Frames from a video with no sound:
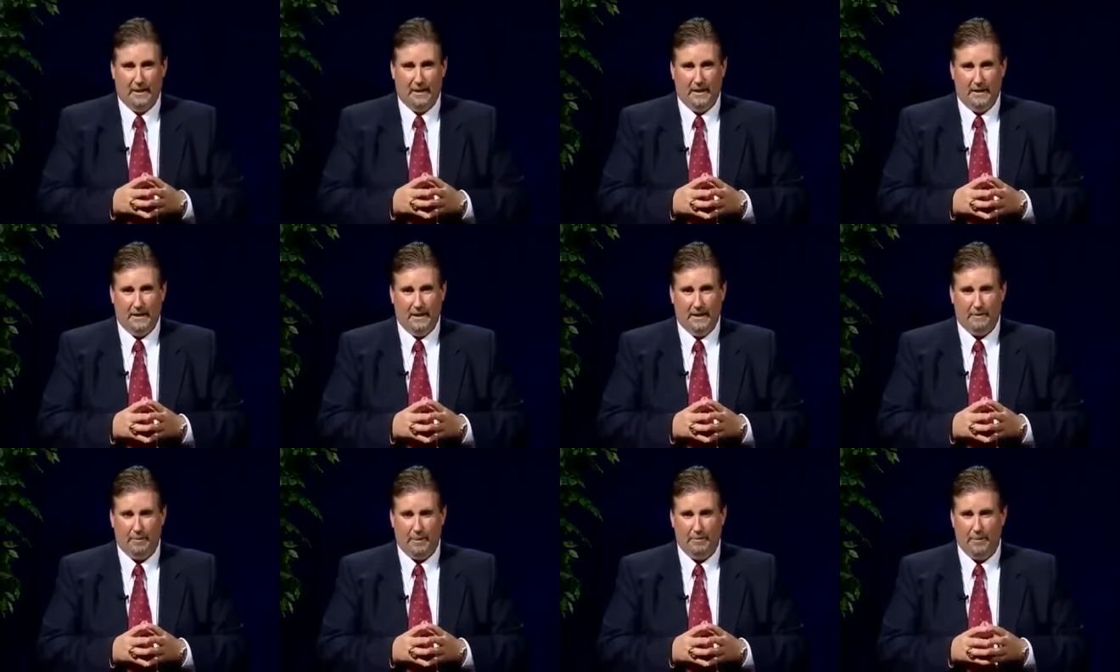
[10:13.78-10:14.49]
And
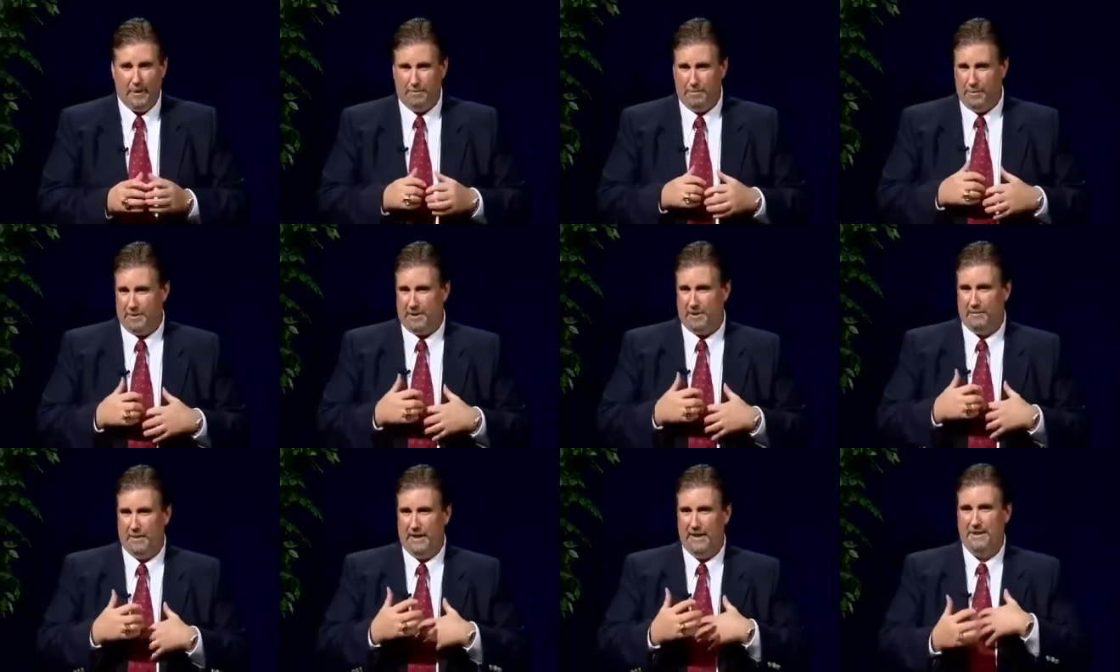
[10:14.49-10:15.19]
again, we want to put
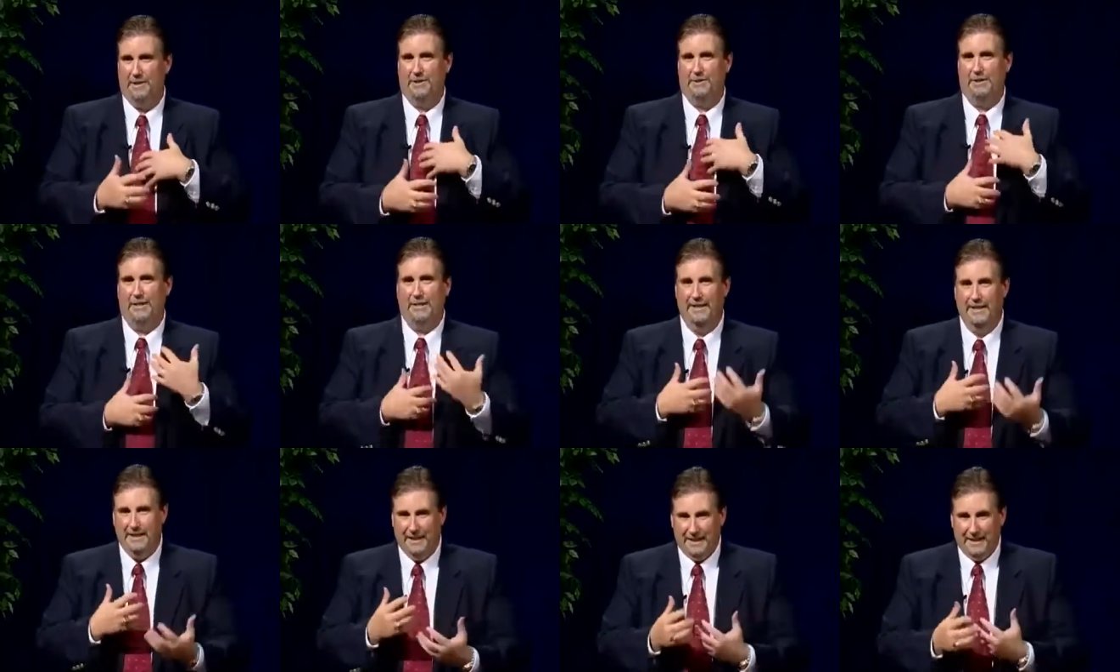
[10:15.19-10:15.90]
some
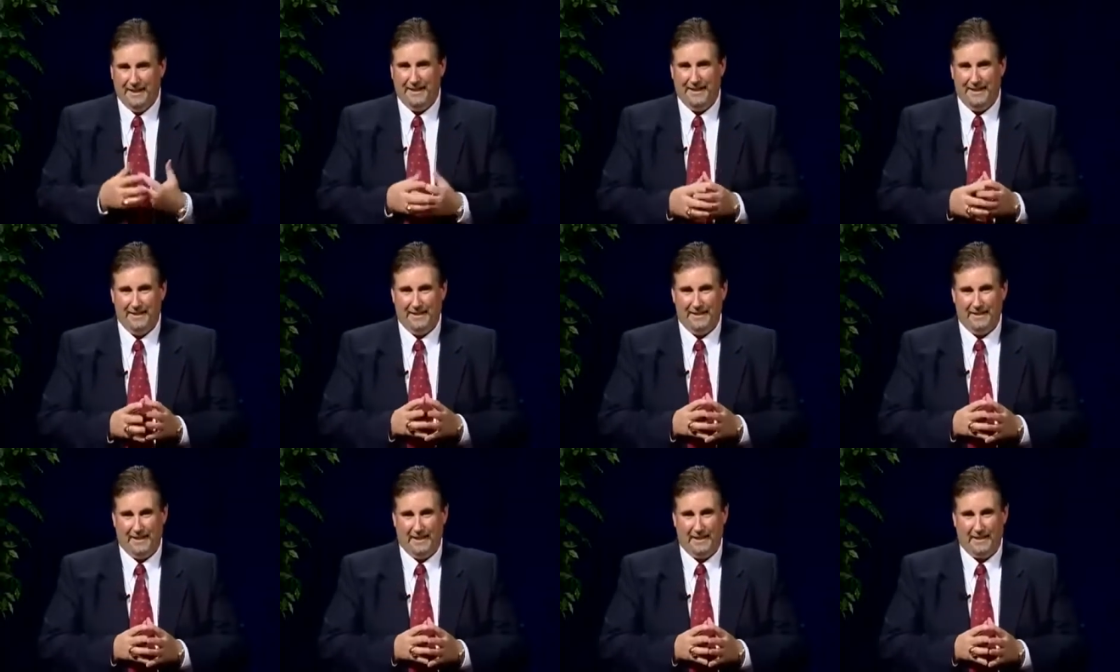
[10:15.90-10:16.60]
intrigue
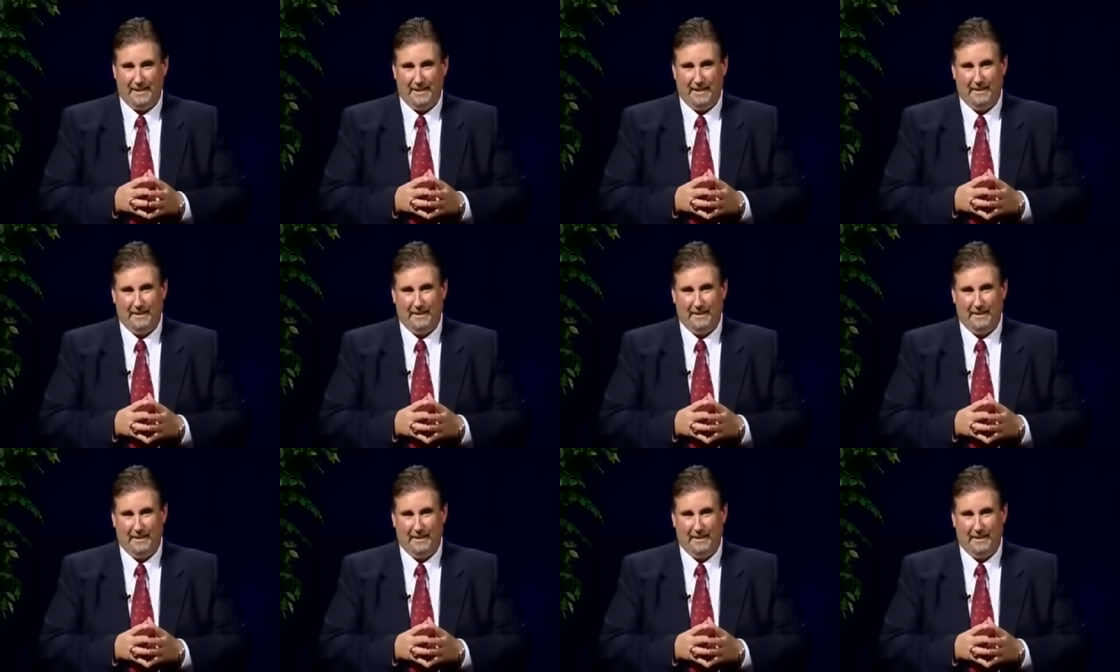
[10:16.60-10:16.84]
into this.